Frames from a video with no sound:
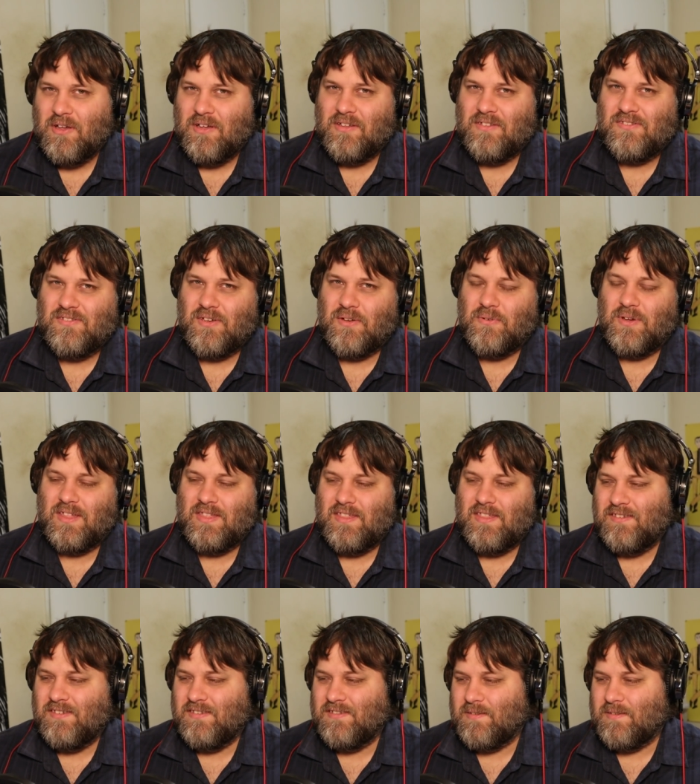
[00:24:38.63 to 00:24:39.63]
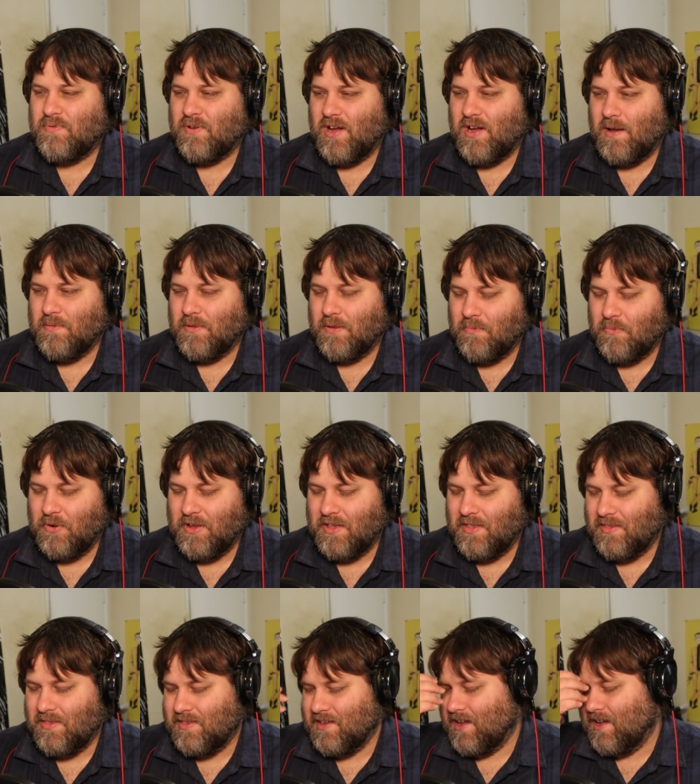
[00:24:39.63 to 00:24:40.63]
So, and this is a problem
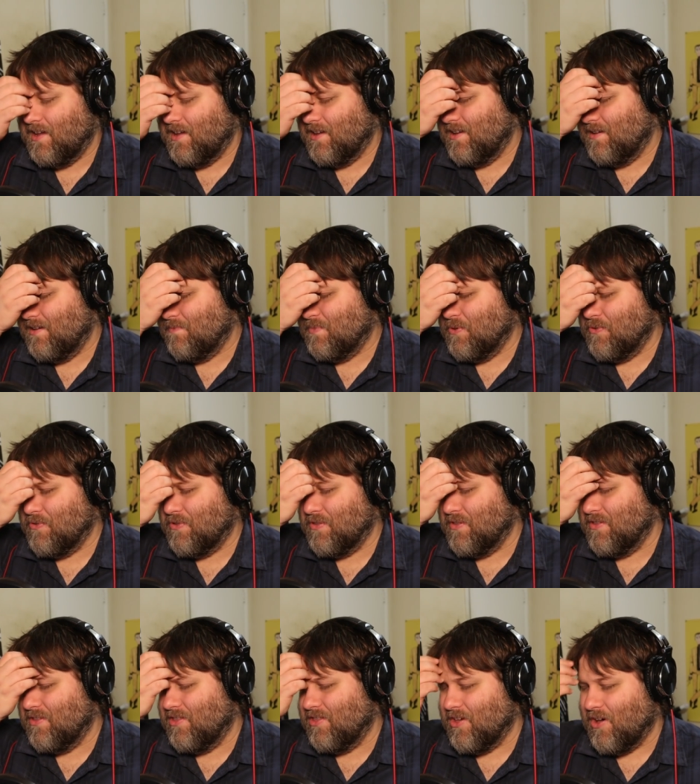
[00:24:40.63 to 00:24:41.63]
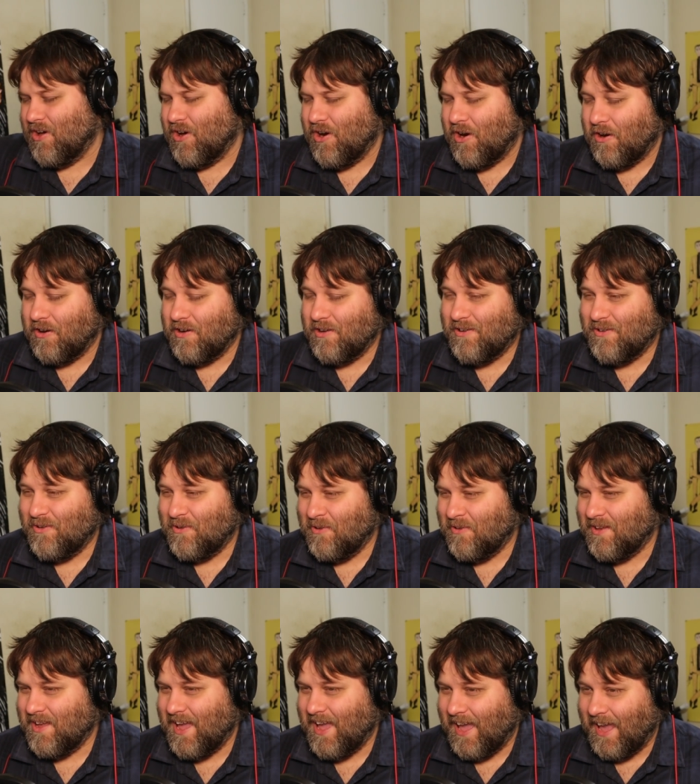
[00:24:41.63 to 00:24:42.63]
with uh, both the
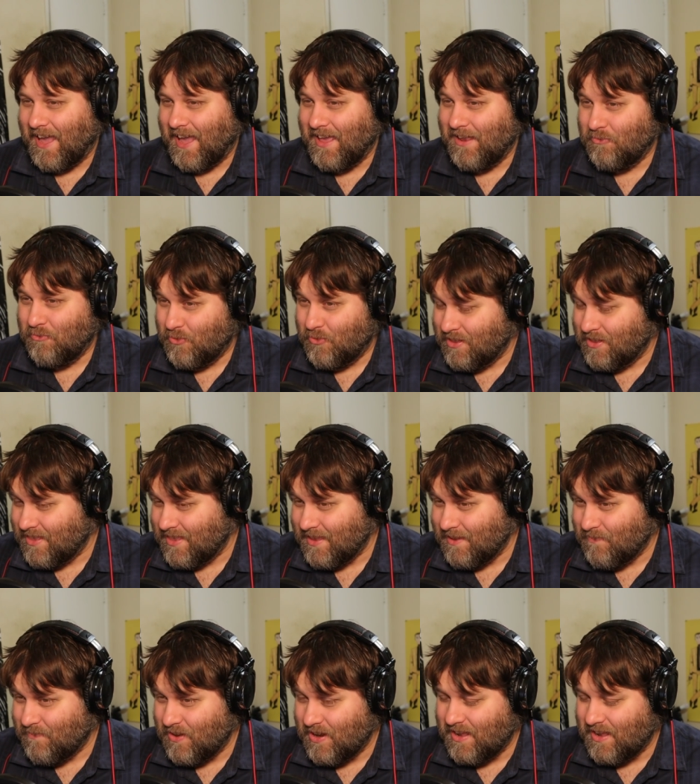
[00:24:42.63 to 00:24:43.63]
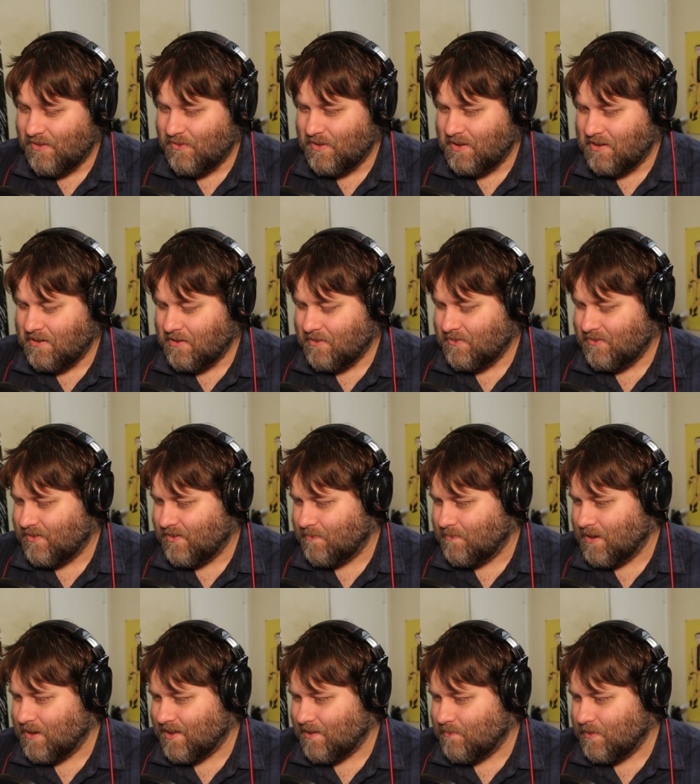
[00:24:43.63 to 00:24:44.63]
article and with the video here. So I'm
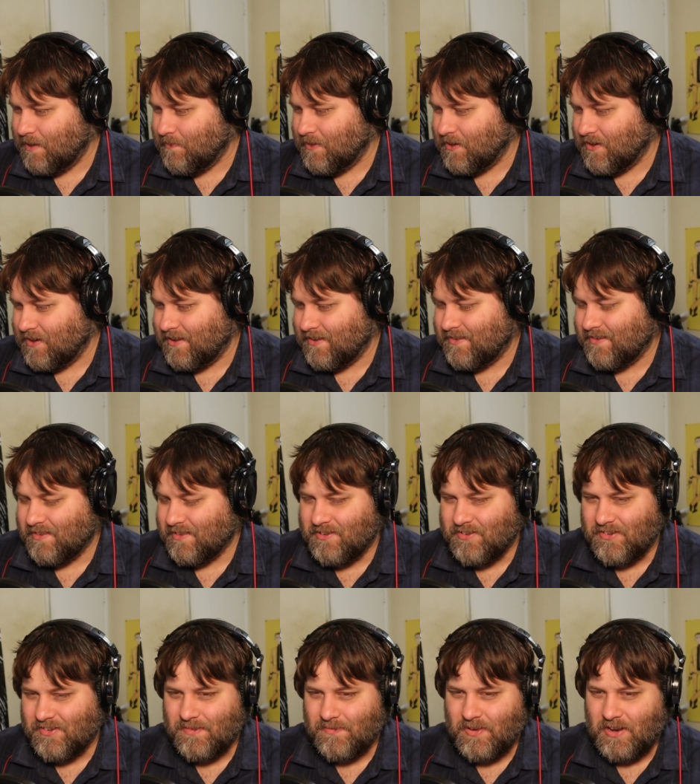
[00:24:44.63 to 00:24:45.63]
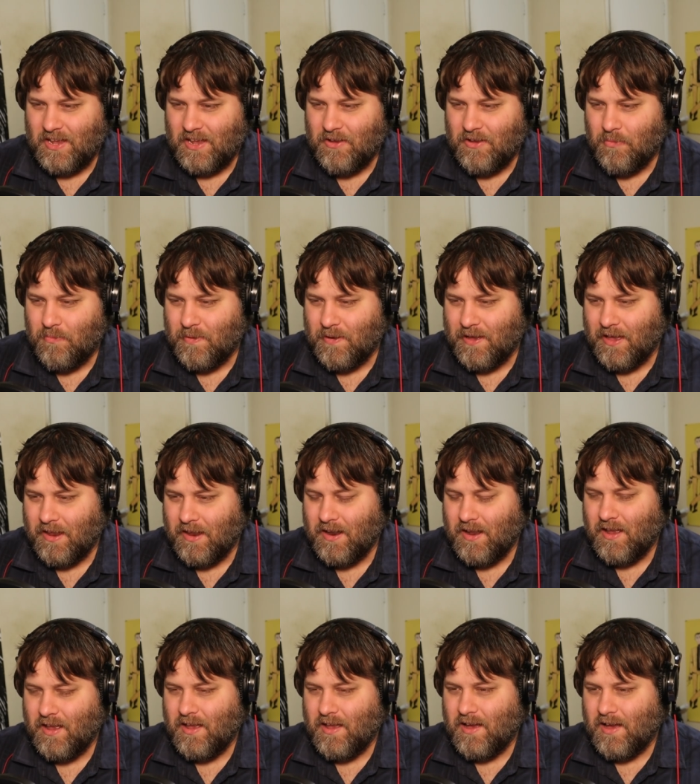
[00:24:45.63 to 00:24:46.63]
not going to blame it on necessarily just the video, but
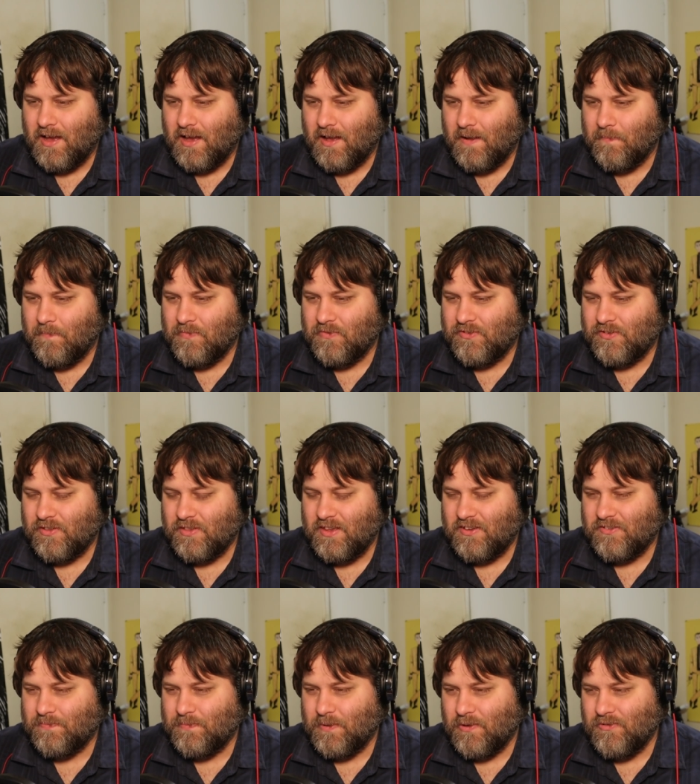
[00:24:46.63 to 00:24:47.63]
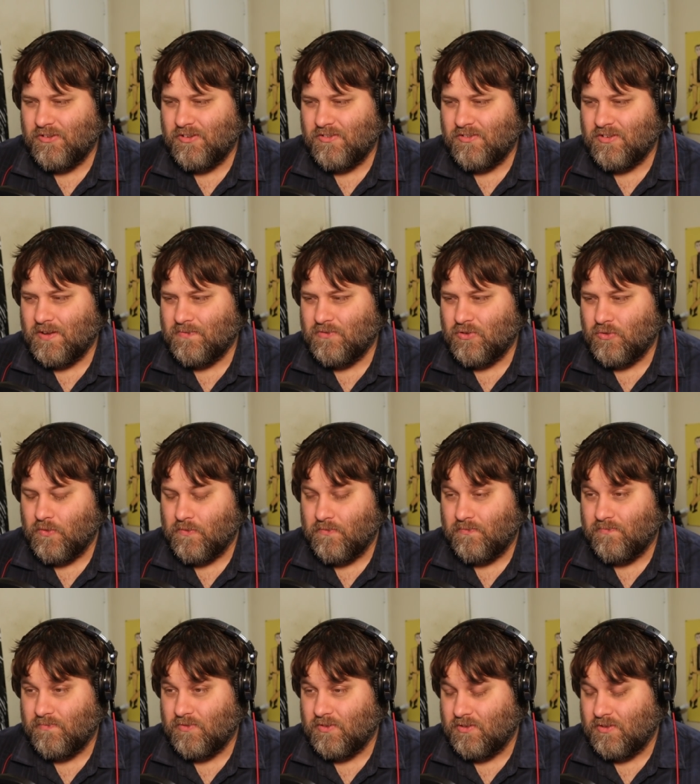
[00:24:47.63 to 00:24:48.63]
um, so the explosion is enough to
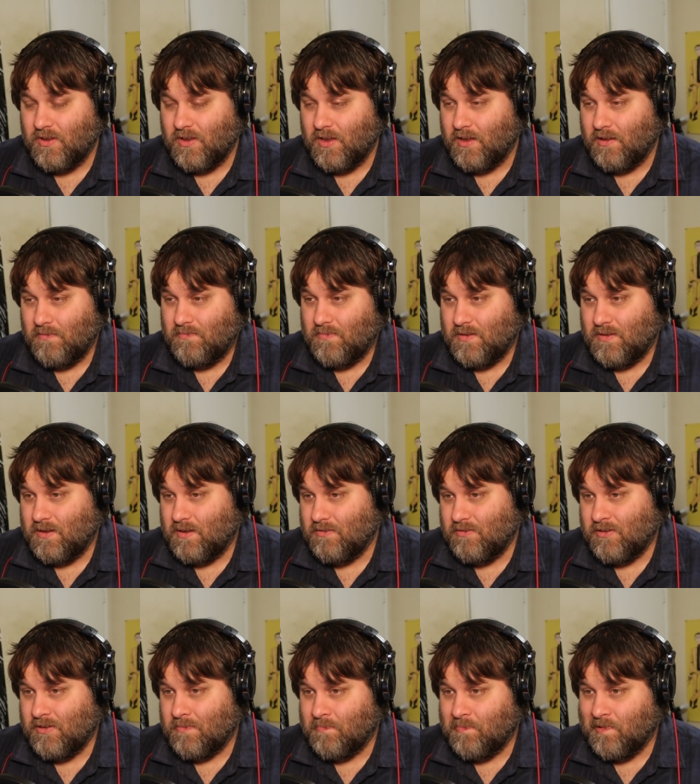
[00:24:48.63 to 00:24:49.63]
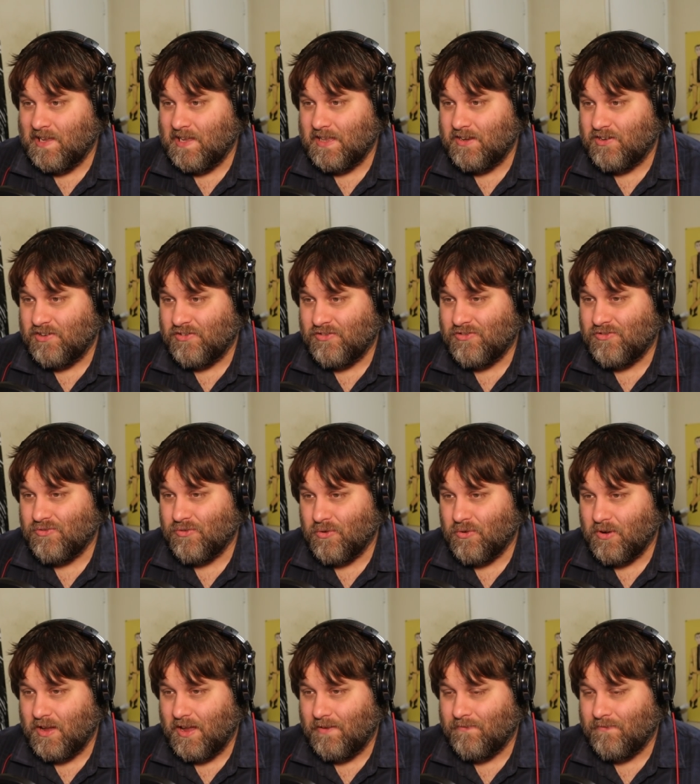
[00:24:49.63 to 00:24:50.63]
uh, completely
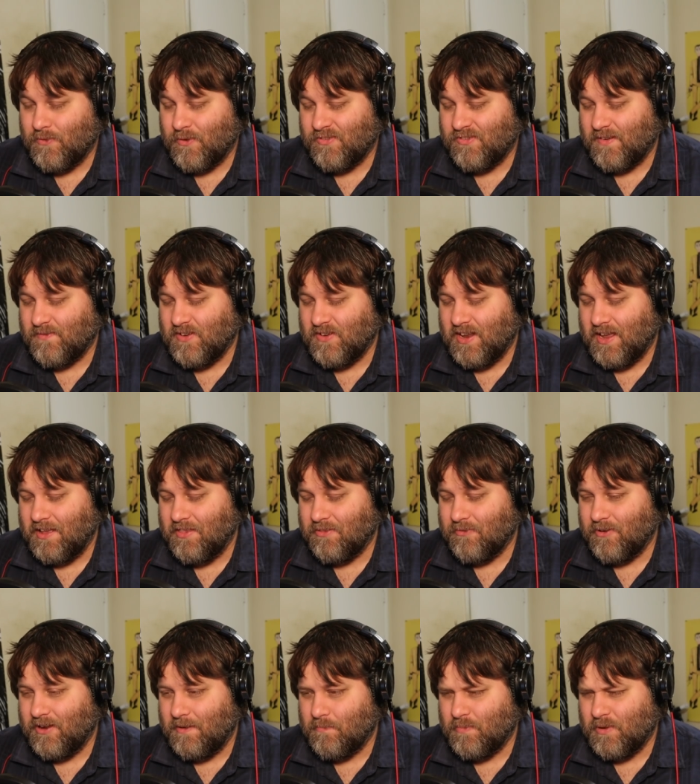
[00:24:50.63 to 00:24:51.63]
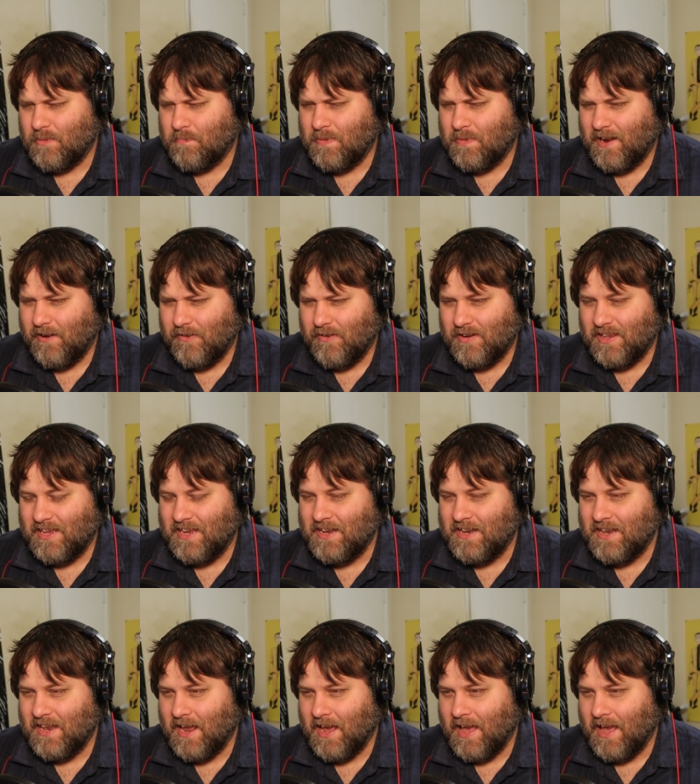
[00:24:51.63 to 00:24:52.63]
destroy 4793, but apparently
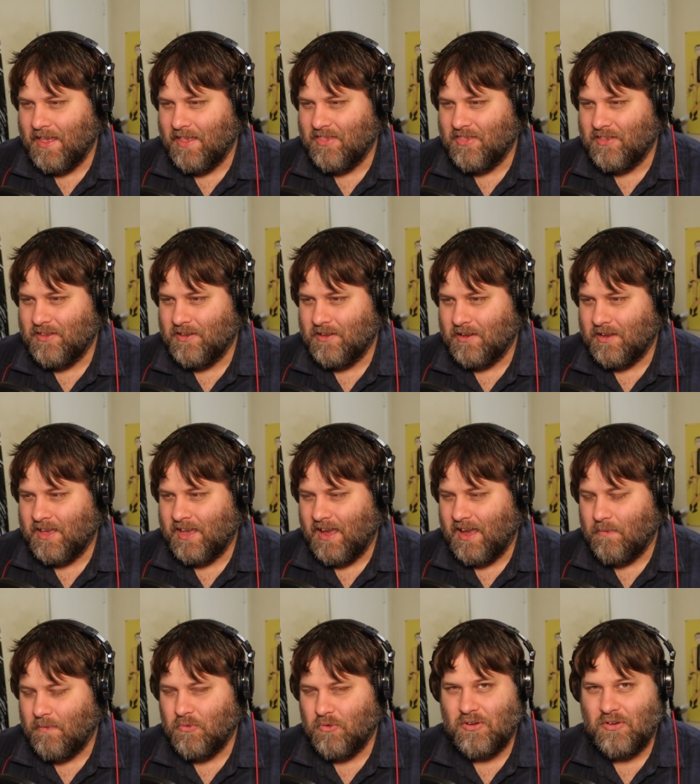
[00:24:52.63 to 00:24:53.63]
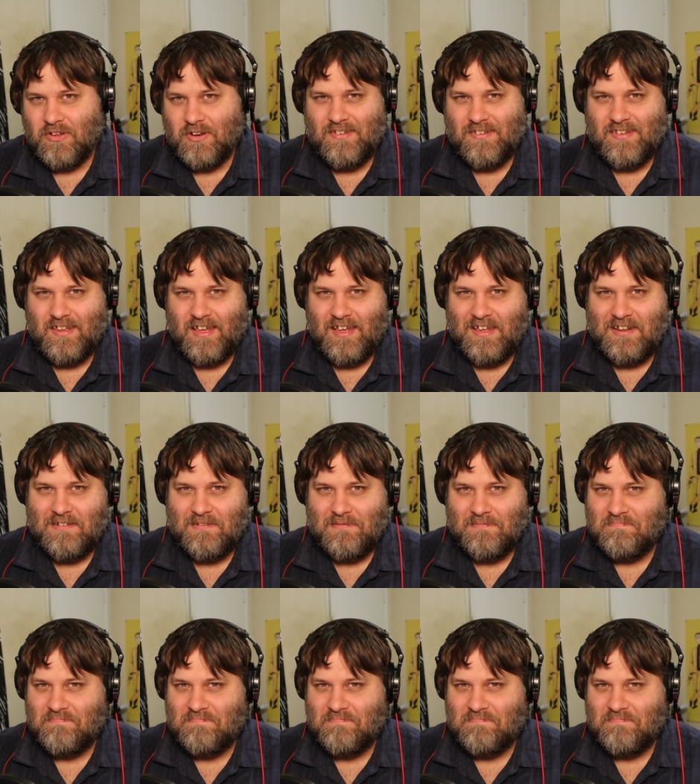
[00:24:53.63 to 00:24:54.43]
not the camera on his head